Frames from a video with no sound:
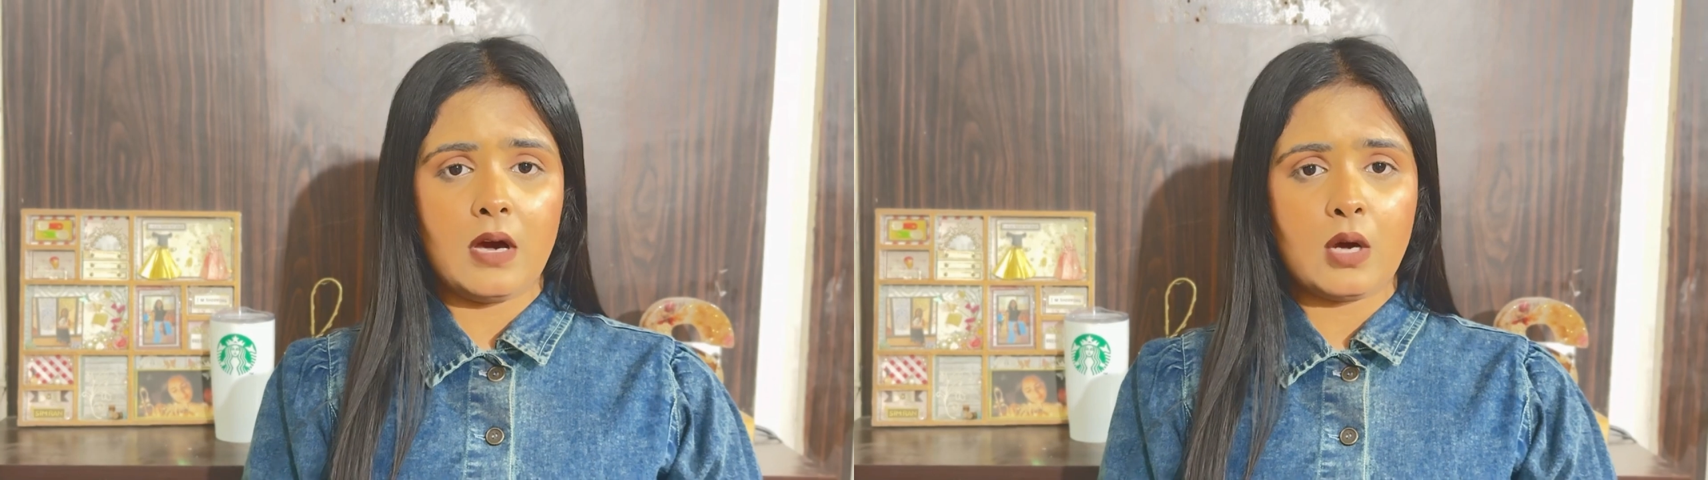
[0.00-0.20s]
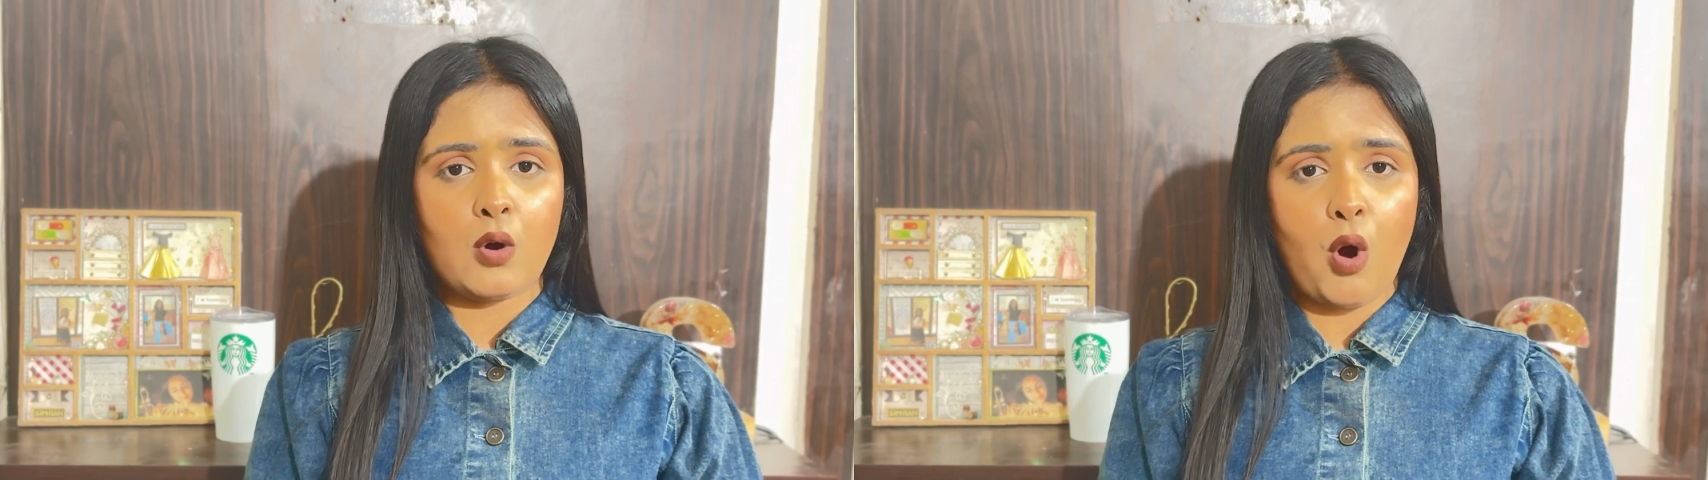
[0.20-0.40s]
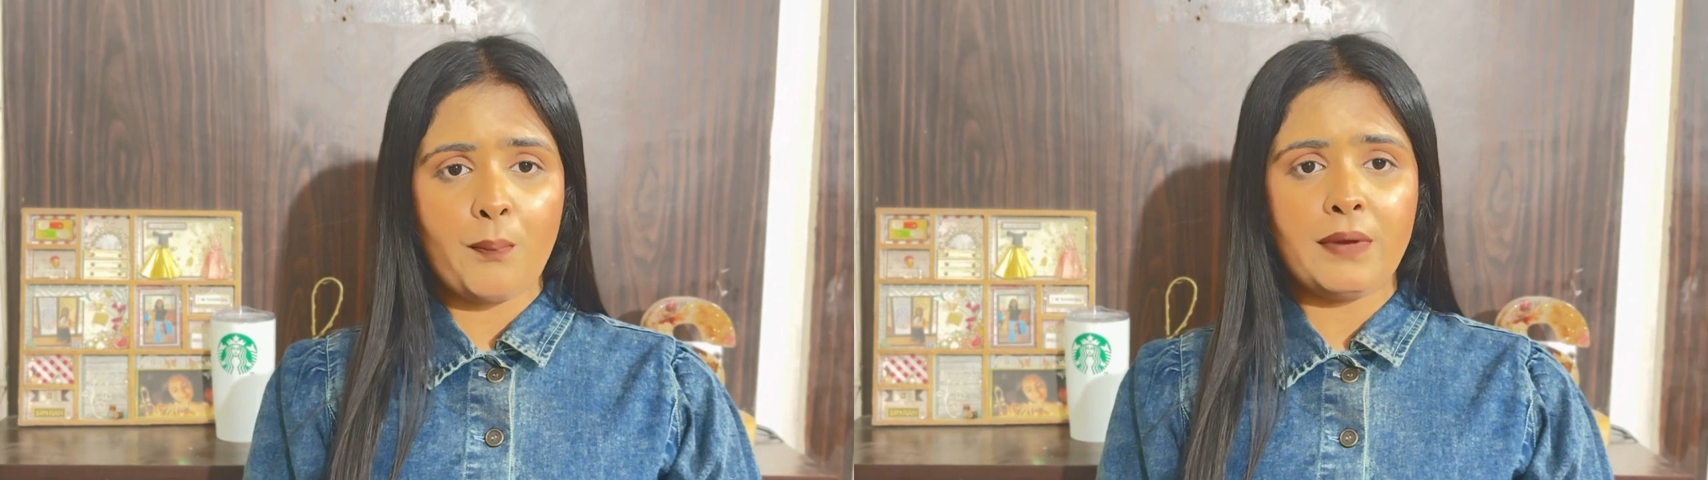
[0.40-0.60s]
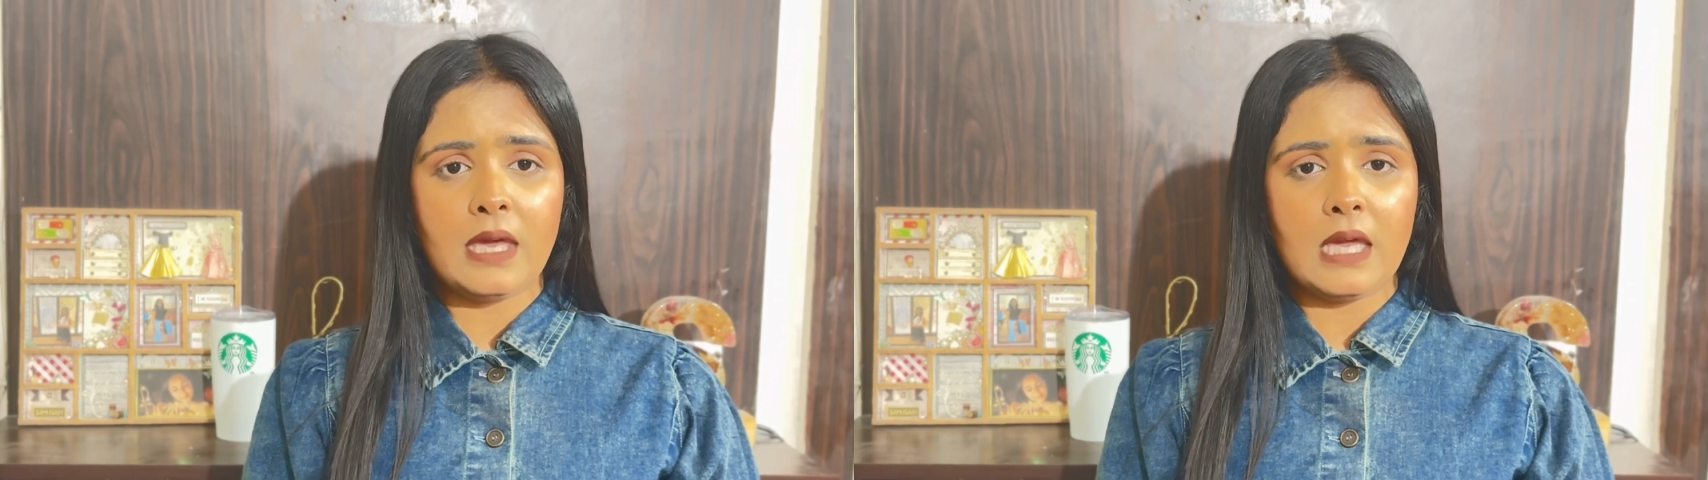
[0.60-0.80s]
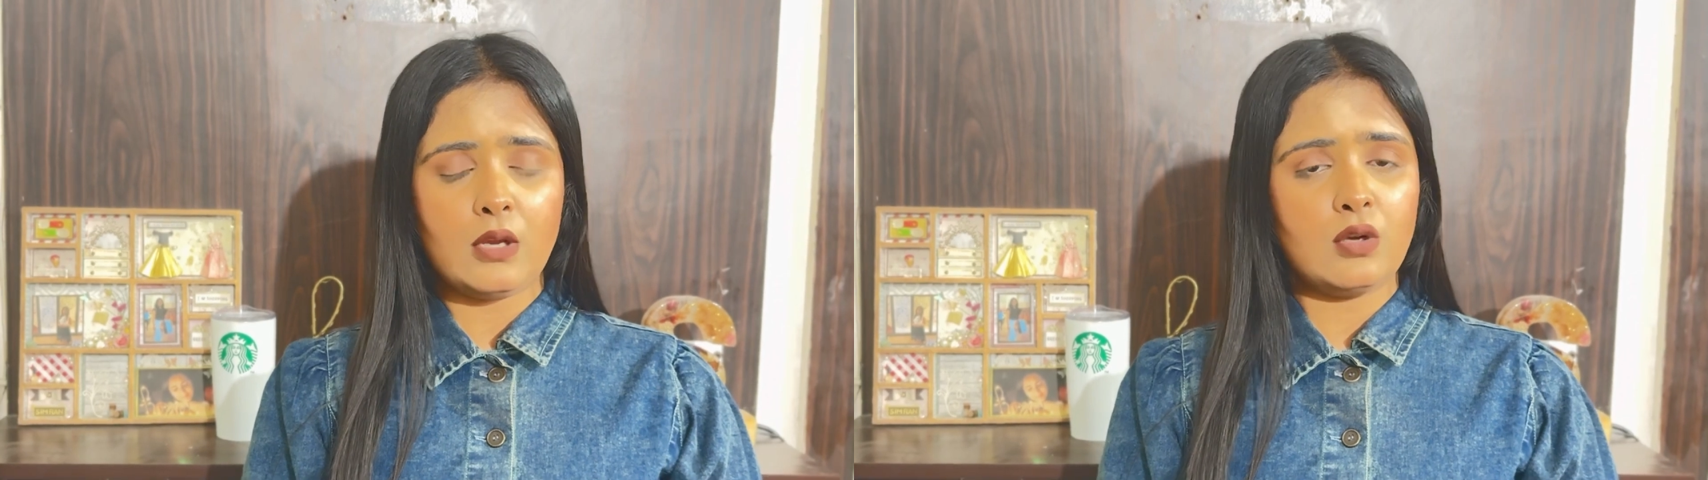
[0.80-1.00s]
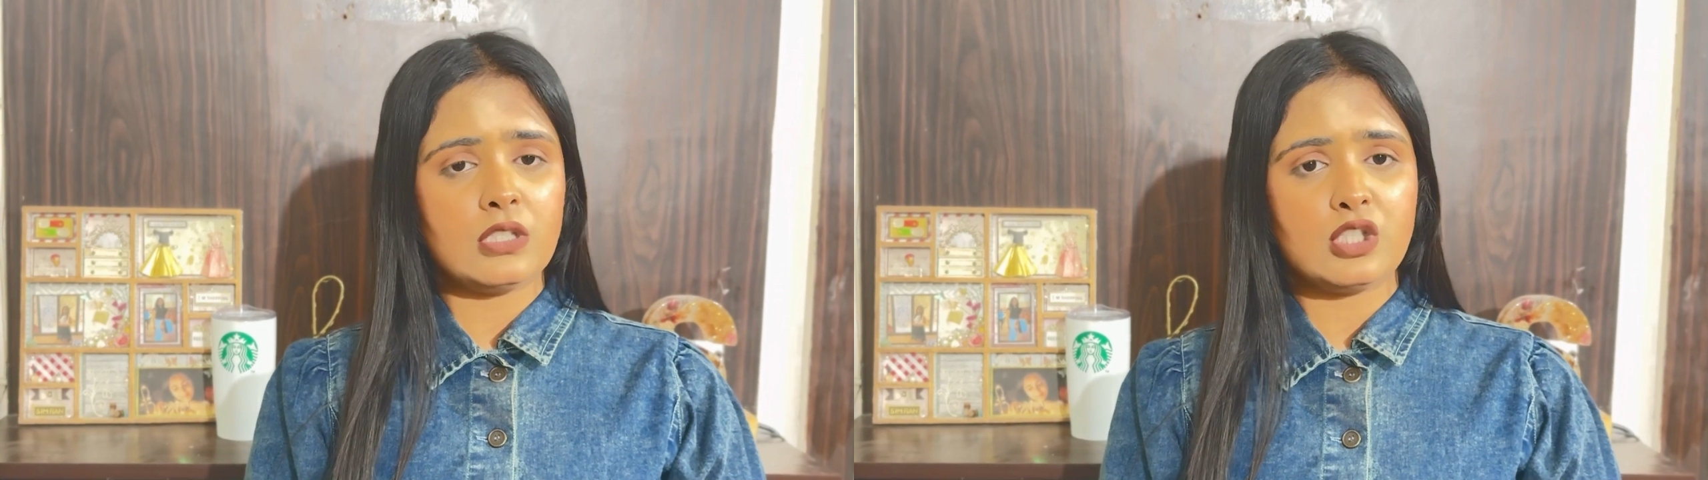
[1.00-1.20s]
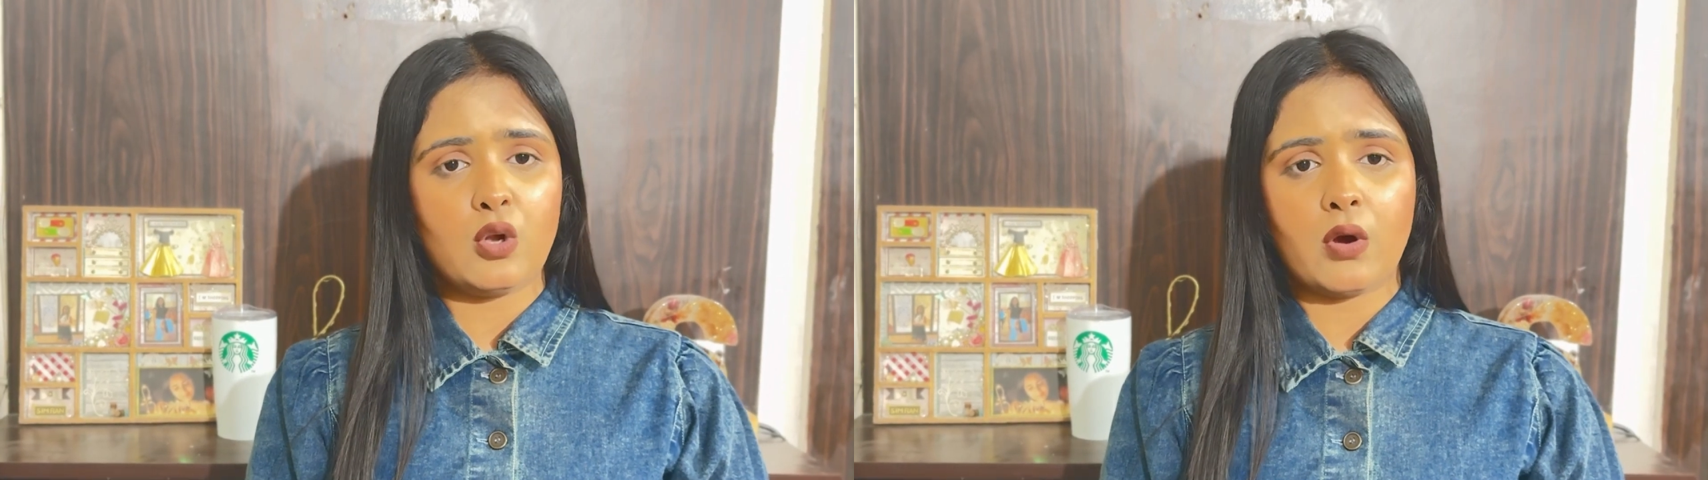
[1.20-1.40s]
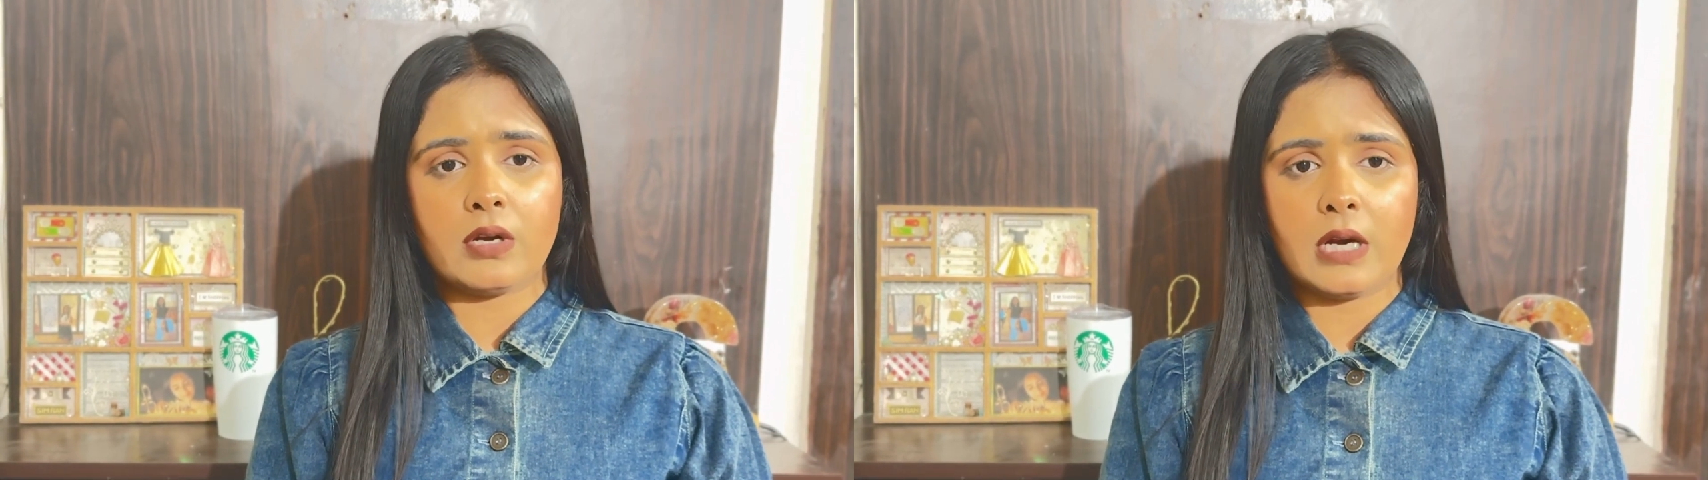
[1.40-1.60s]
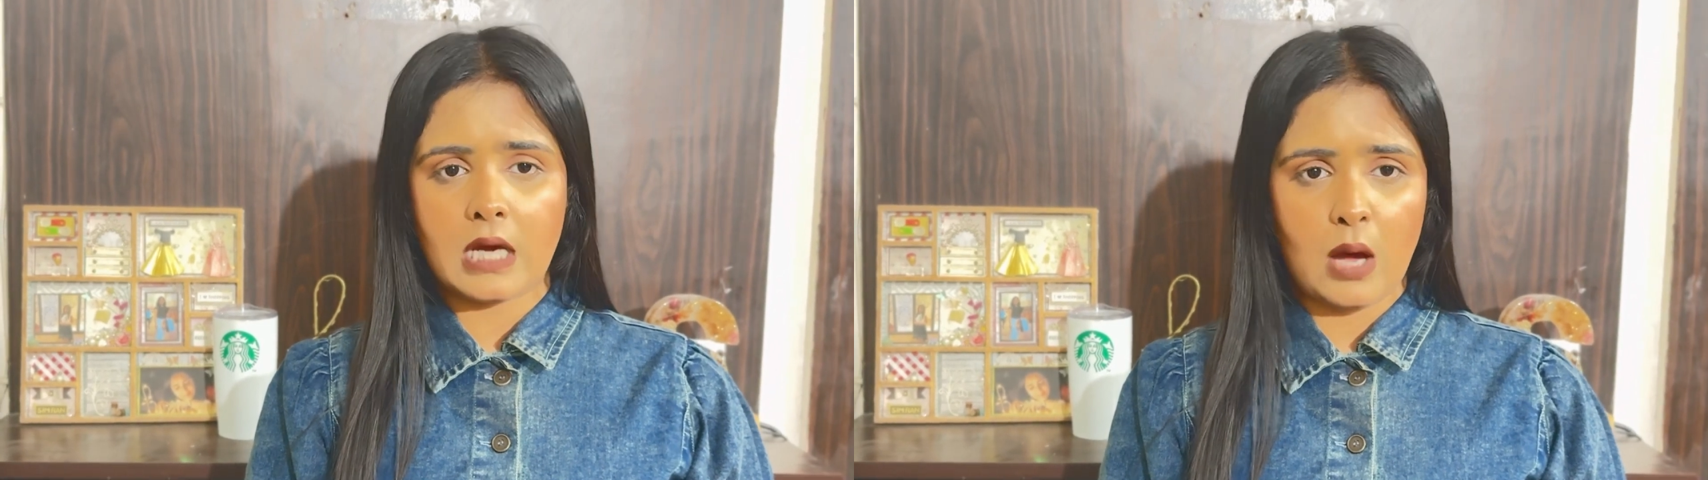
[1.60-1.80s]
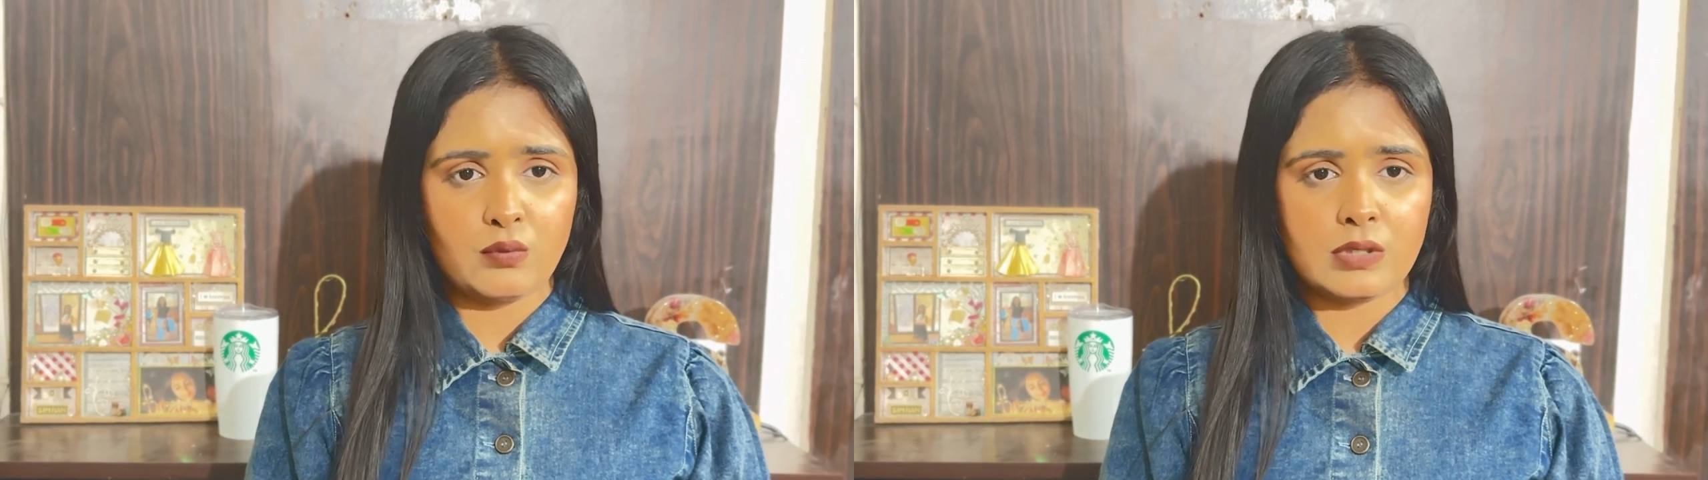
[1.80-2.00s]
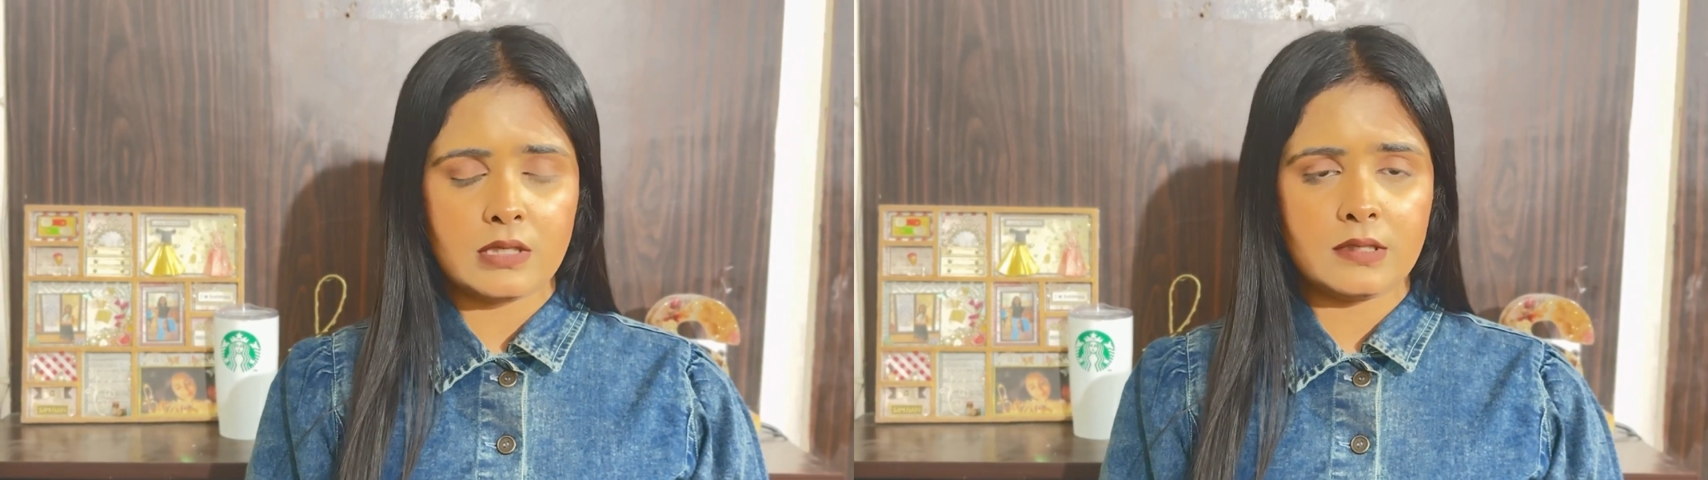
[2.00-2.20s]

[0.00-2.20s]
a copy in your DigiLocker account.